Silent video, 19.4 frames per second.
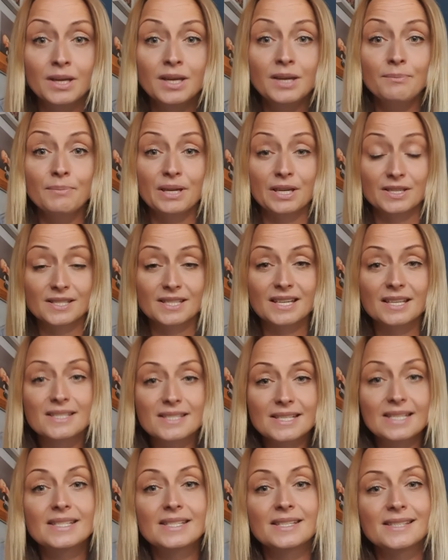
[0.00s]
because
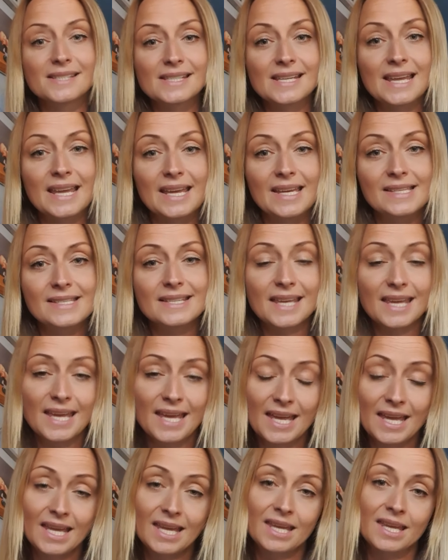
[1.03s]
consistency is
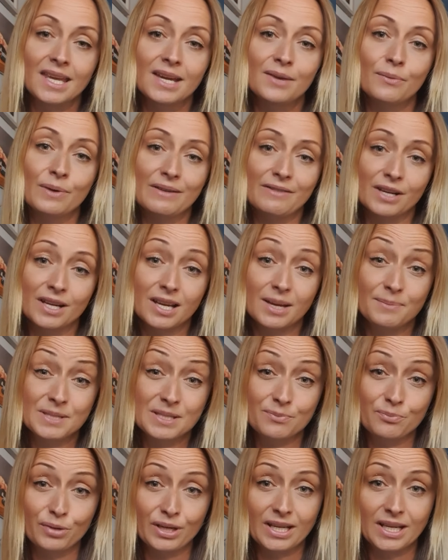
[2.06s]
key where it comes to
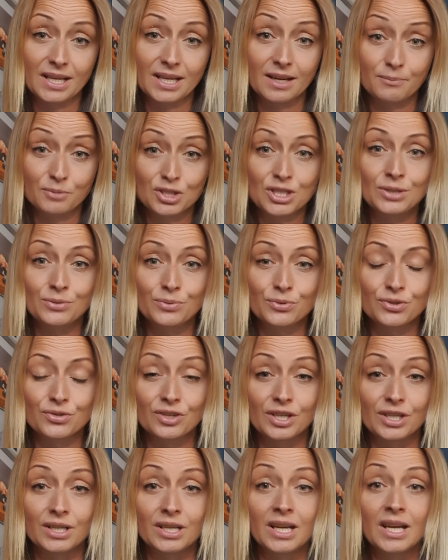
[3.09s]
bringing up
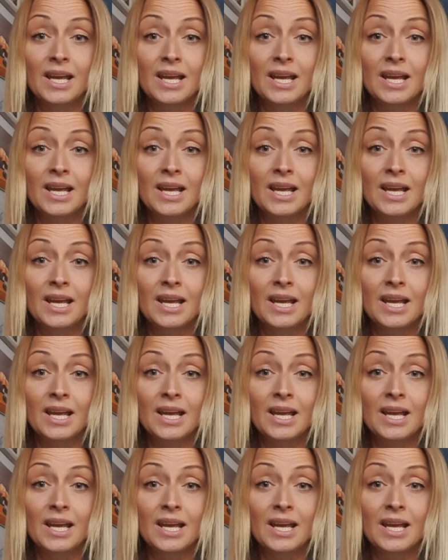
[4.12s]
children,